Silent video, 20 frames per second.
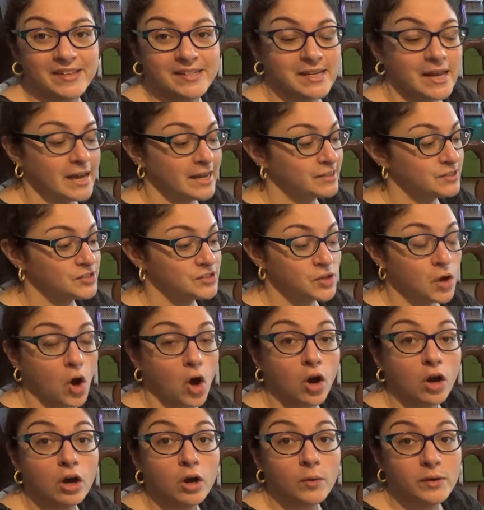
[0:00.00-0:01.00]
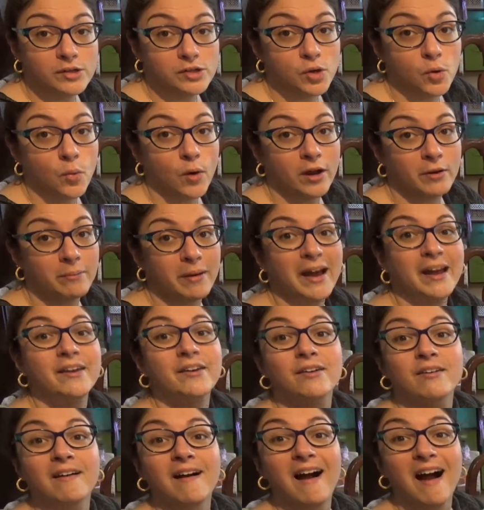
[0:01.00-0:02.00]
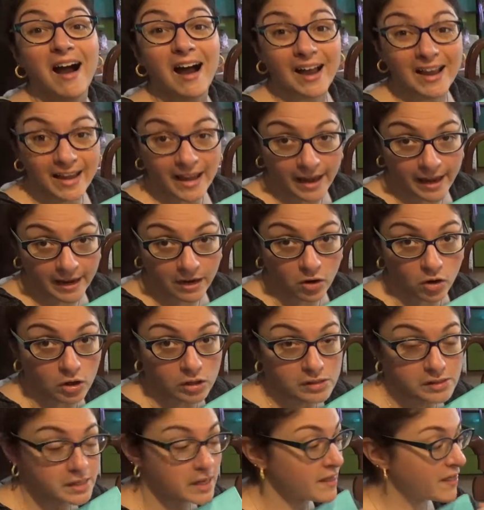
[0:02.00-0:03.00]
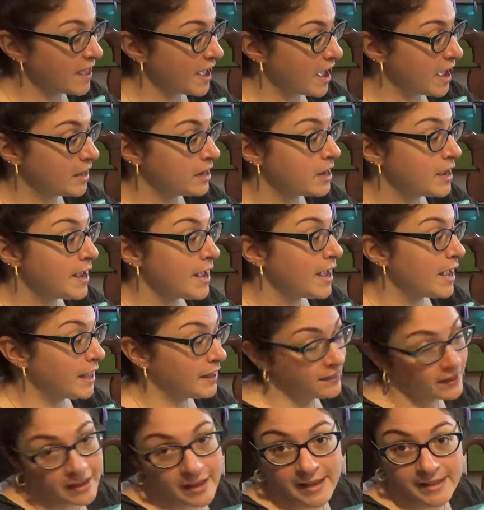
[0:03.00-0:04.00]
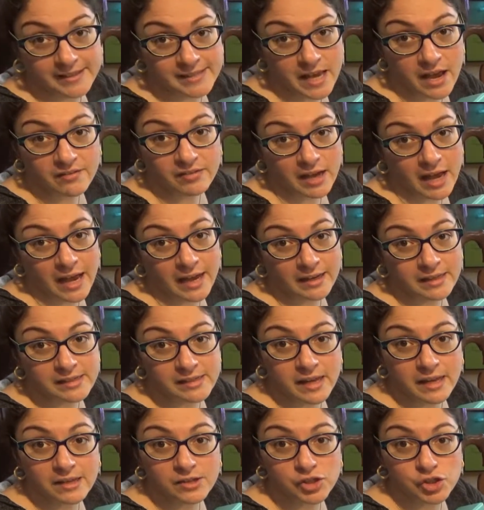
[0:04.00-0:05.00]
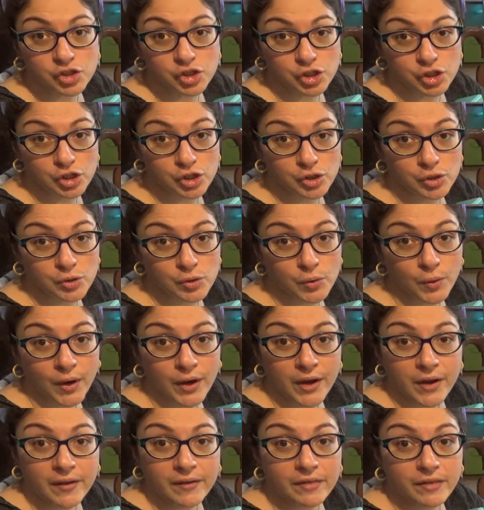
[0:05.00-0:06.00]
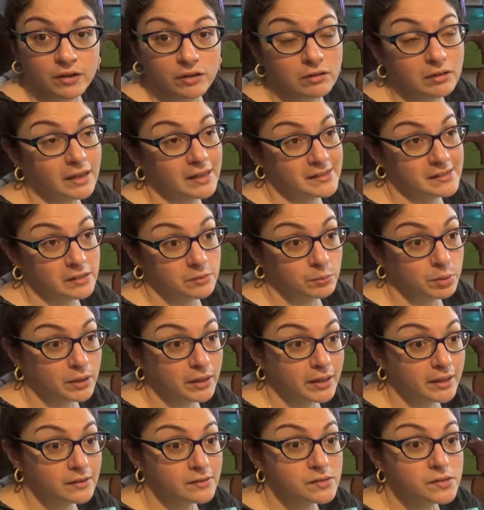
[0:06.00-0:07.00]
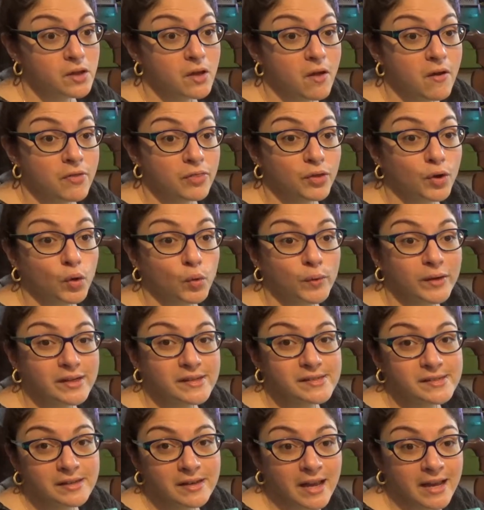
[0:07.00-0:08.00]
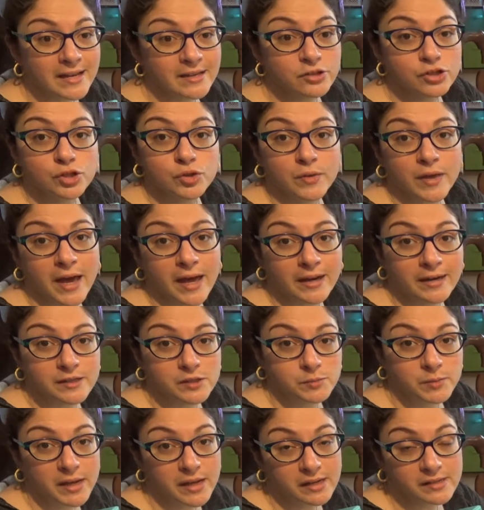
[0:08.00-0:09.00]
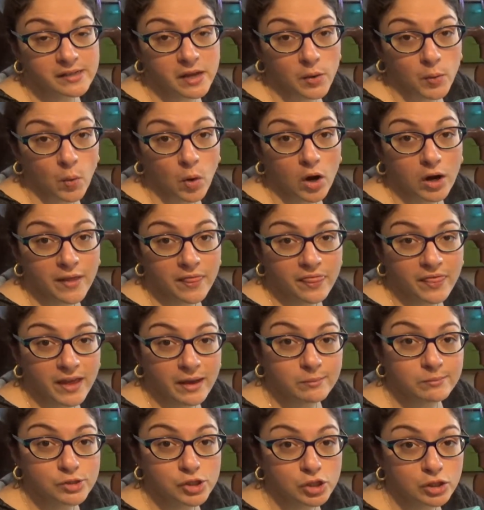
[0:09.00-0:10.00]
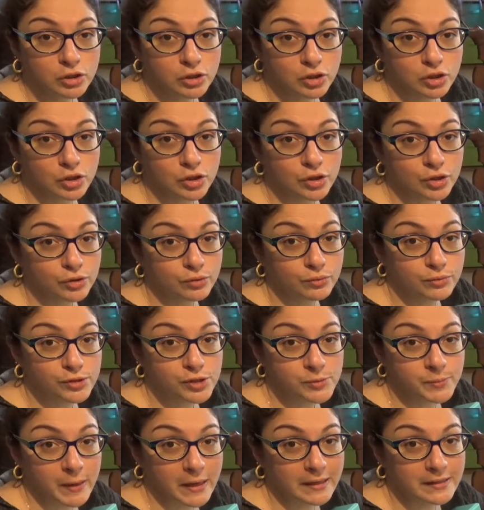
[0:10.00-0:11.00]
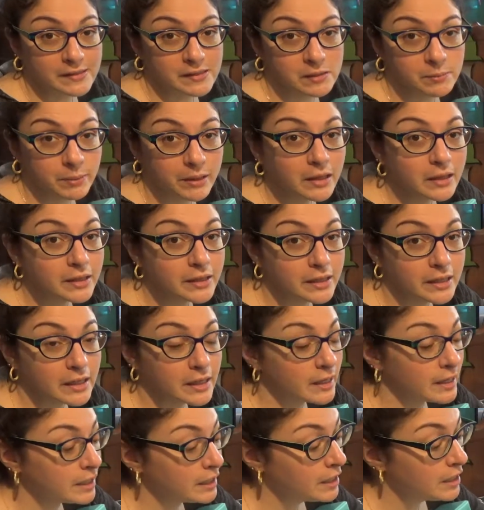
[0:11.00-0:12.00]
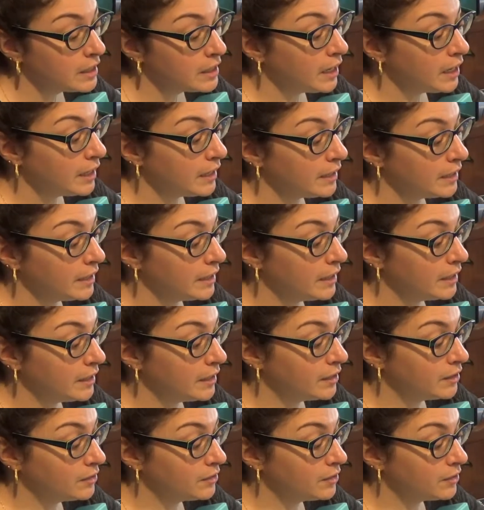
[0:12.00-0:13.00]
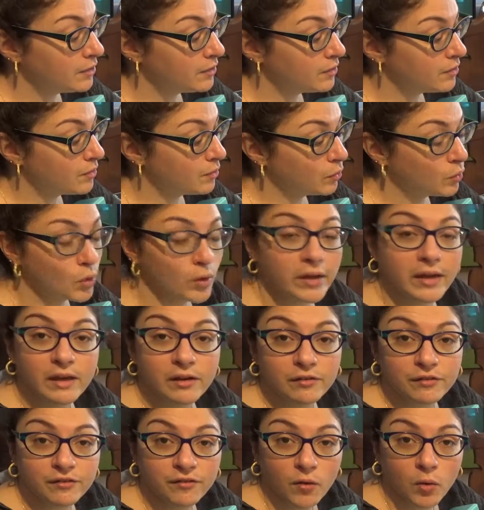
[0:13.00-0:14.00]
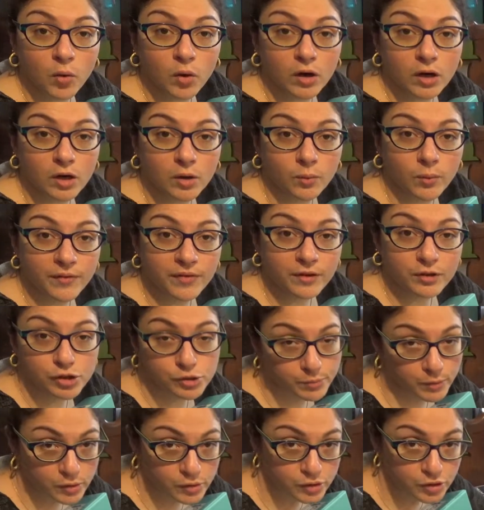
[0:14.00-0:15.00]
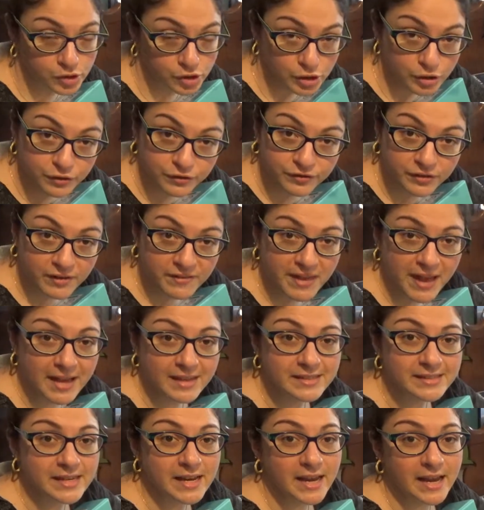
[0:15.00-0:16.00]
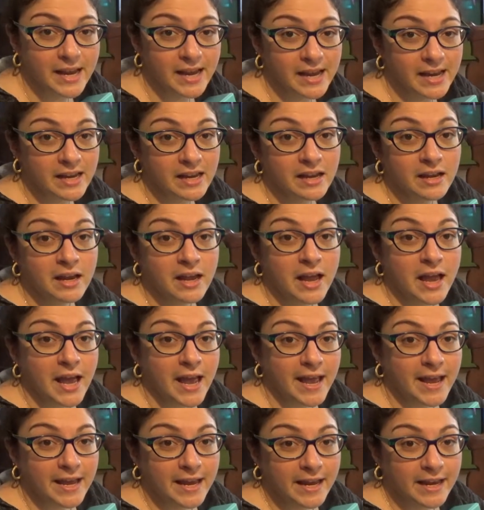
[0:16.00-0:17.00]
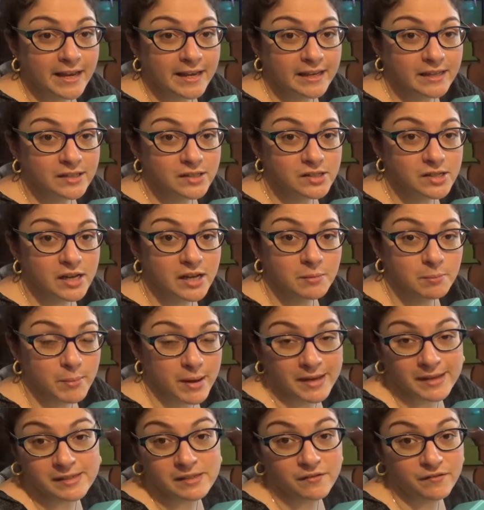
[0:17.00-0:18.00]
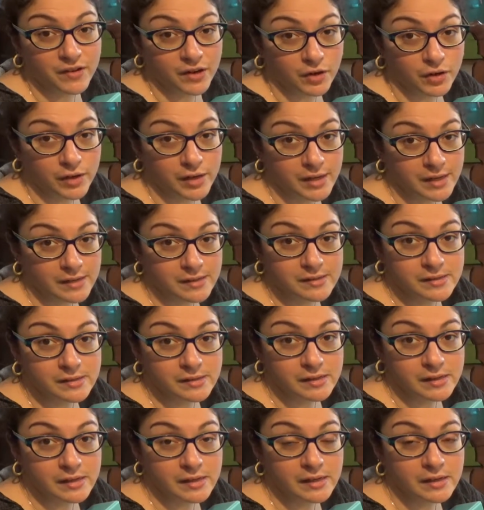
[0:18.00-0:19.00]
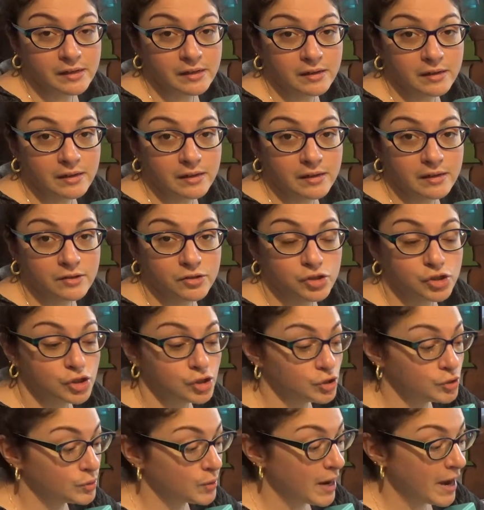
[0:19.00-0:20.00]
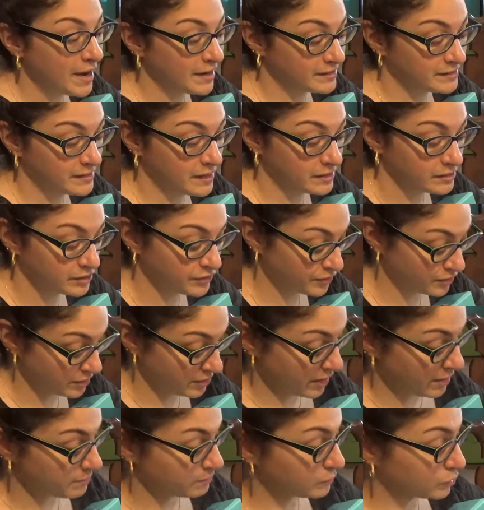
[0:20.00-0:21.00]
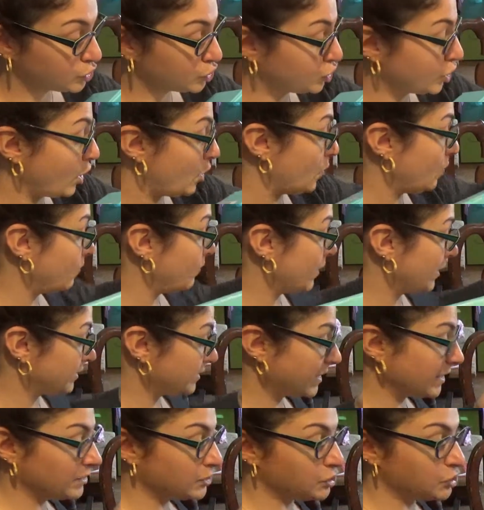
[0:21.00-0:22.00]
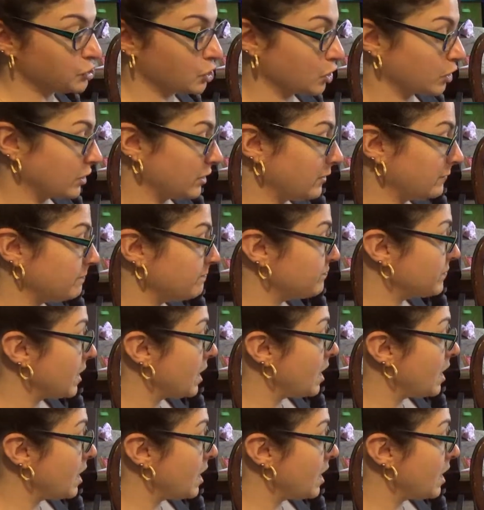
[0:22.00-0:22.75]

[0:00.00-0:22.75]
the tests all go into one binder. I hang on to that, and the kids have access to their lesson plans. The reason I do that is because I want them to learn responsibility in looking for what they're supposed to do for that day, and it makes it very easy to access for them. So let's get started.